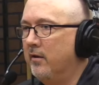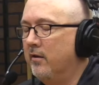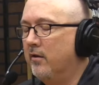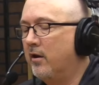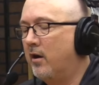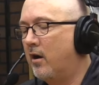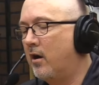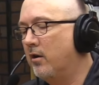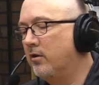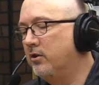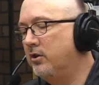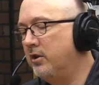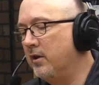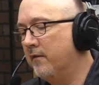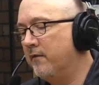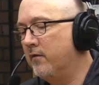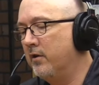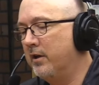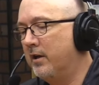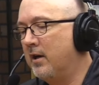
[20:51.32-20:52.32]
And, there are
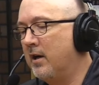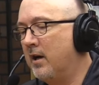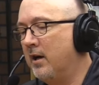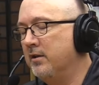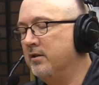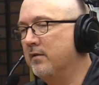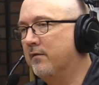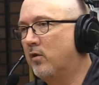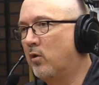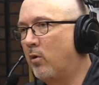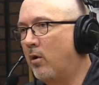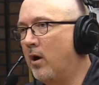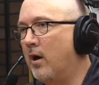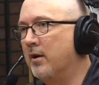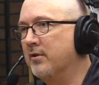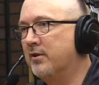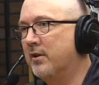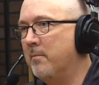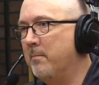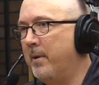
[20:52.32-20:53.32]
different kinds of
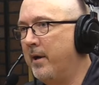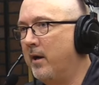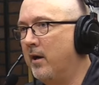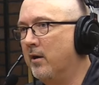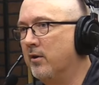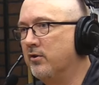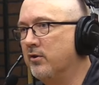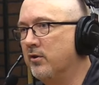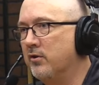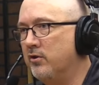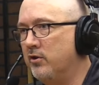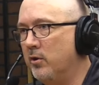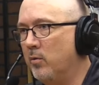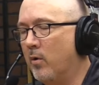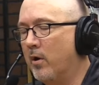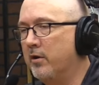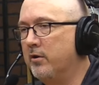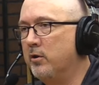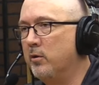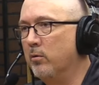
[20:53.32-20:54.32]
cross comparisons. You
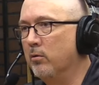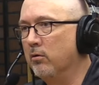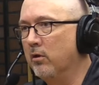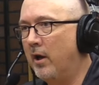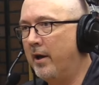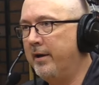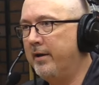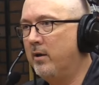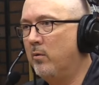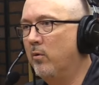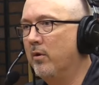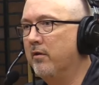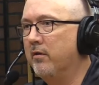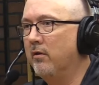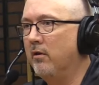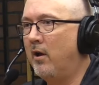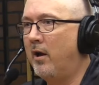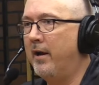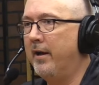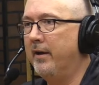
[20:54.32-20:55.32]
want to do like with
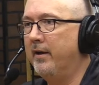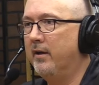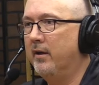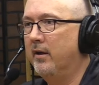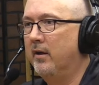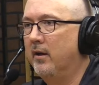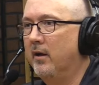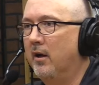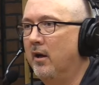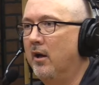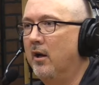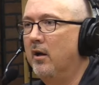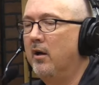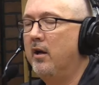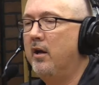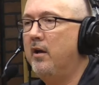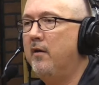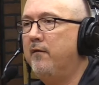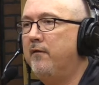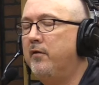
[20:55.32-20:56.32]
like.
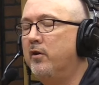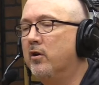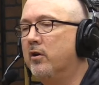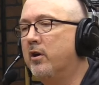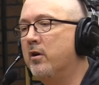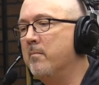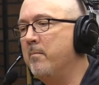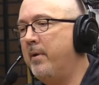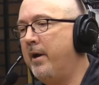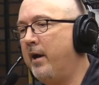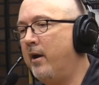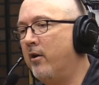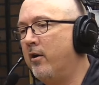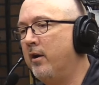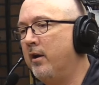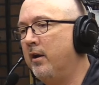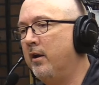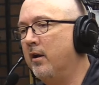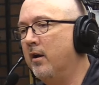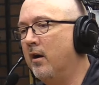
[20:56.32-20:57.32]
If you're
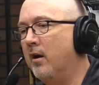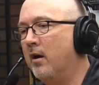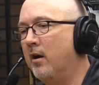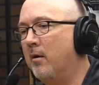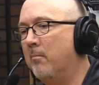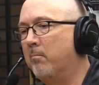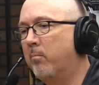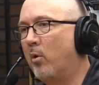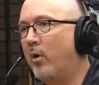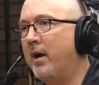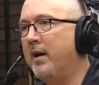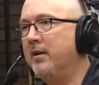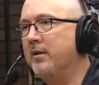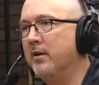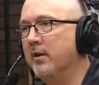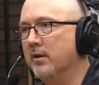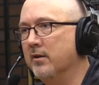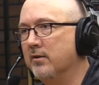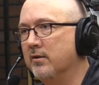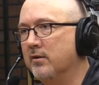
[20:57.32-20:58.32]
comparing uh,
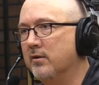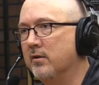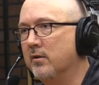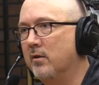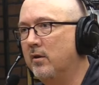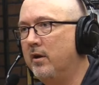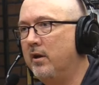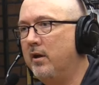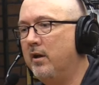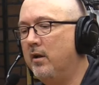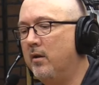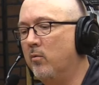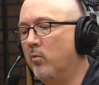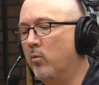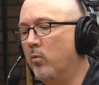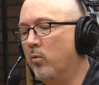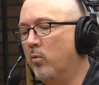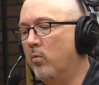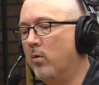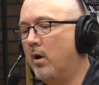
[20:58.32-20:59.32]
brightness
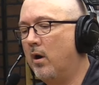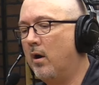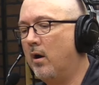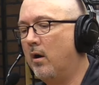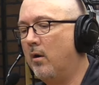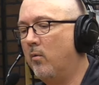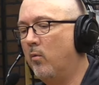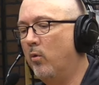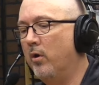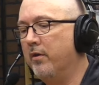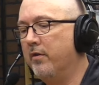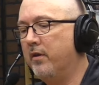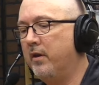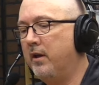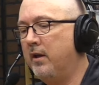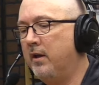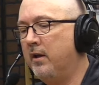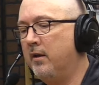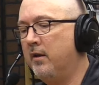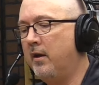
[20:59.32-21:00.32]
uh,
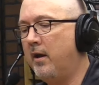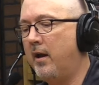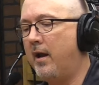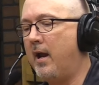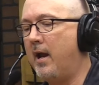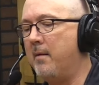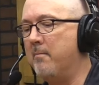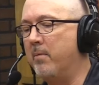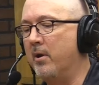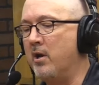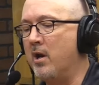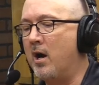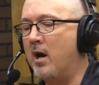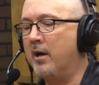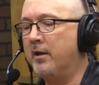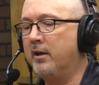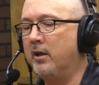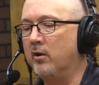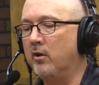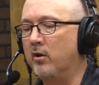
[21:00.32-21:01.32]
within a
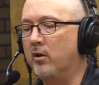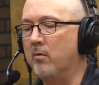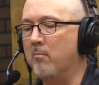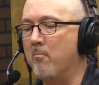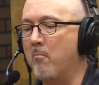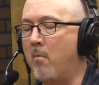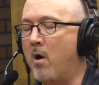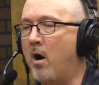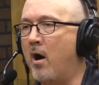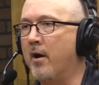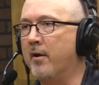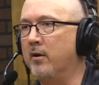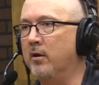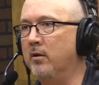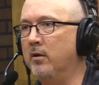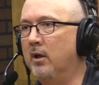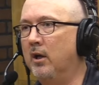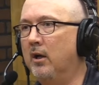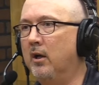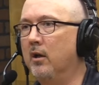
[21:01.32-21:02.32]
binocular
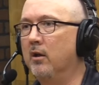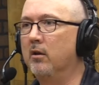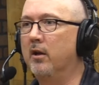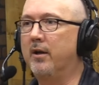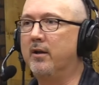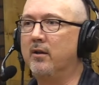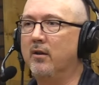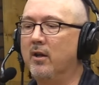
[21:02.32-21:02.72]
model, like